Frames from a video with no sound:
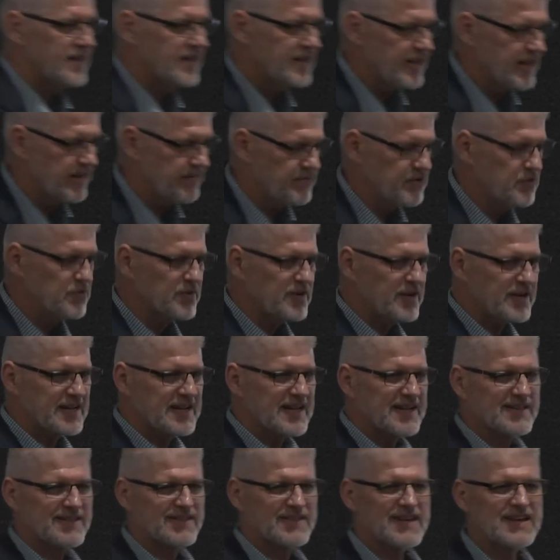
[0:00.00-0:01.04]
If you want to
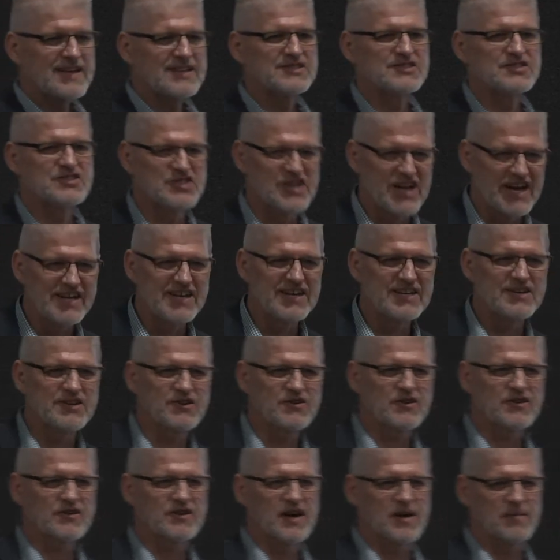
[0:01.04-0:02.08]
get things done in
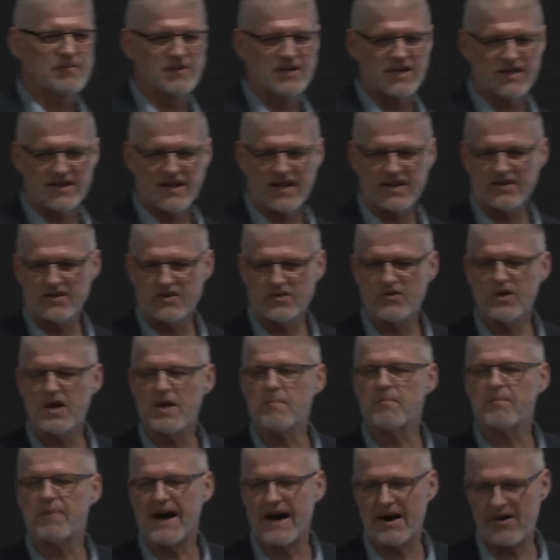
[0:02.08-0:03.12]
your company, then you
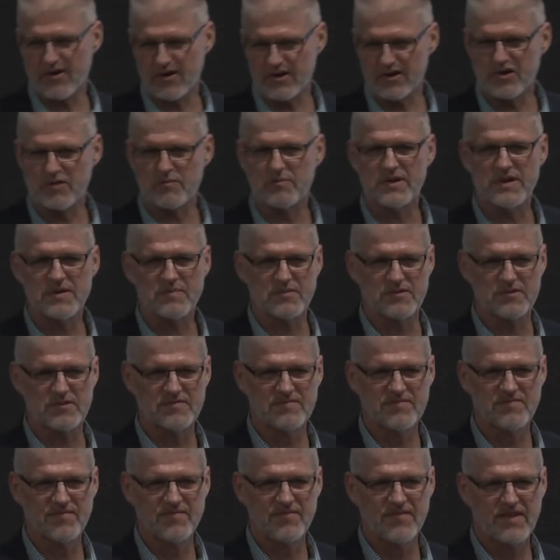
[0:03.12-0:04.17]
empower your people.
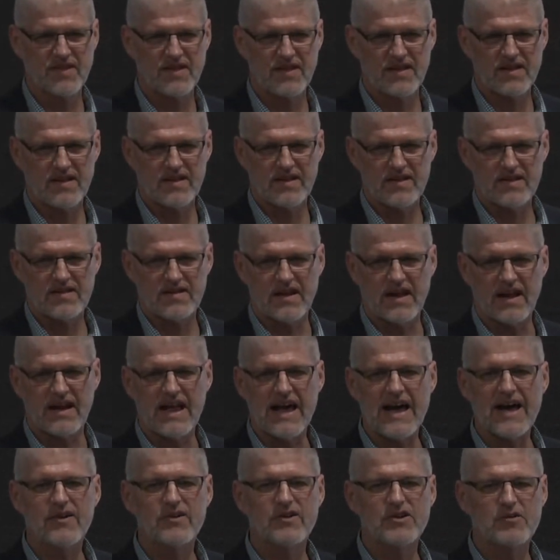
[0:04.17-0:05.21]

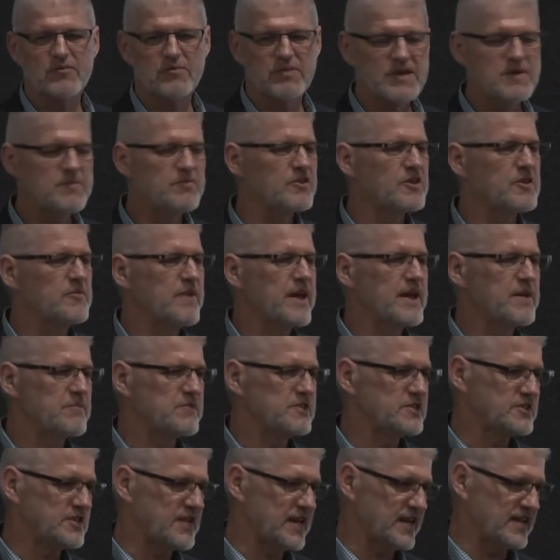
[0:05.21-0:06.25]
Allow your people to make
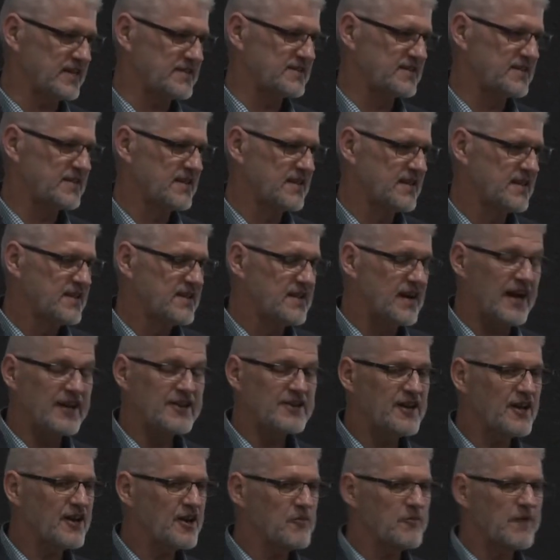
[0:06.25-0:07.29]
mistakes. I
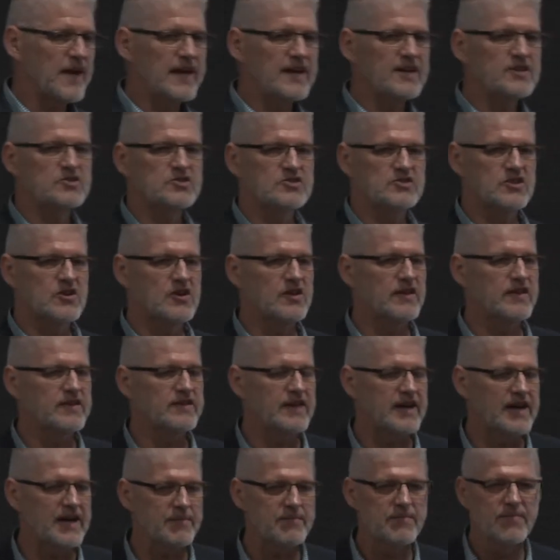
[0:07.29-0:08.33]
tell our managers all the
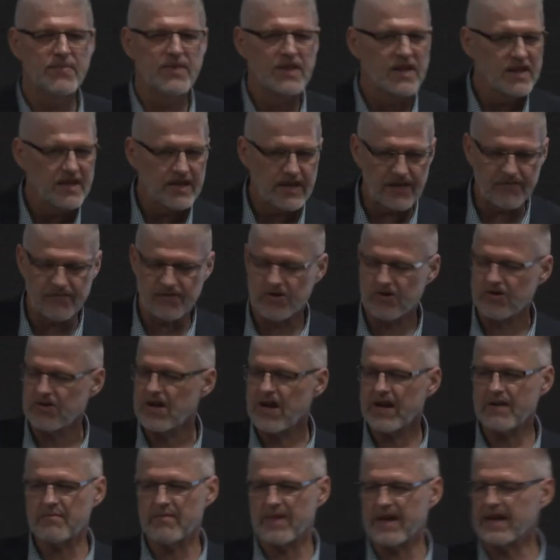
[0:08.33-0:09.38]
time, if you're
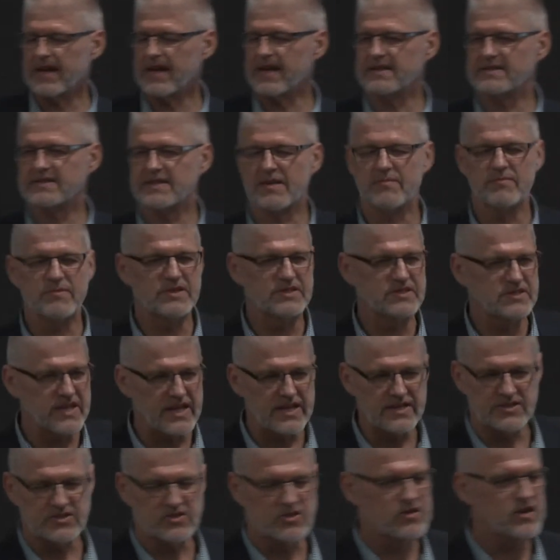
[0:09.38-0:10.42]
not making some
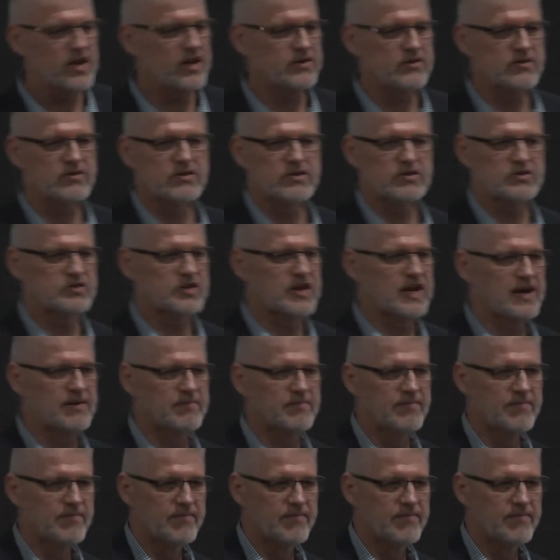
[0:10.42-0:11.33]
mistakes, you're not doing your job.